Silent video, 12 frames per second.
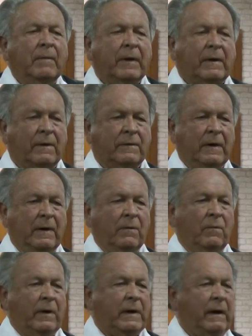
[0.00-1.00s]
because
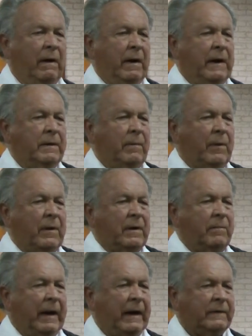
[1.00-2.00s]
we're carrying the burden
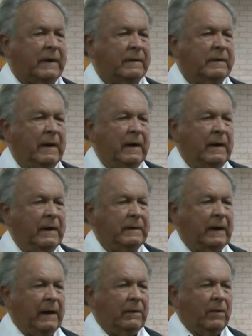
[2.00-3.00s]
of baskets.
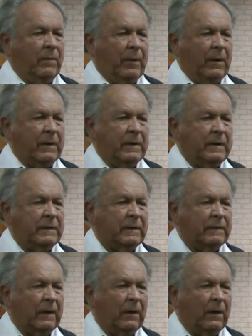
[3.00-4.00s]
Take your burden
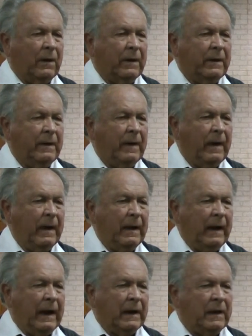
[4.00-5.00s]
to the Lord
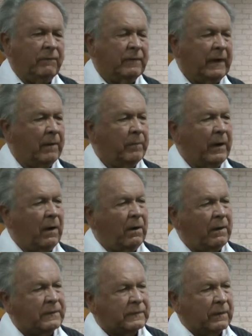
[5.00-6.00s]
and leave it there. But
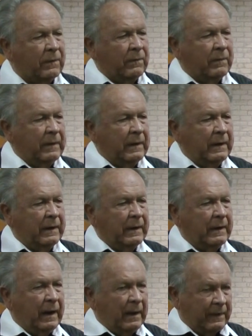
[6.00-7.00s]
also,
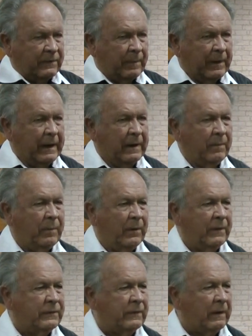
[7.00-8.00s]
now let's bring in the
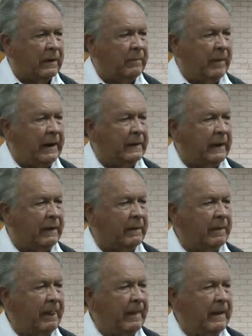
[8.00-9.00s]
point Shirley made there.
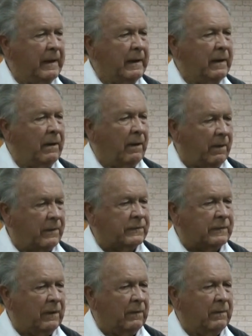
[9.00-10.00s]
Right.
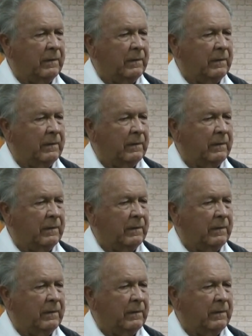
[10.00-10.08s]
Also,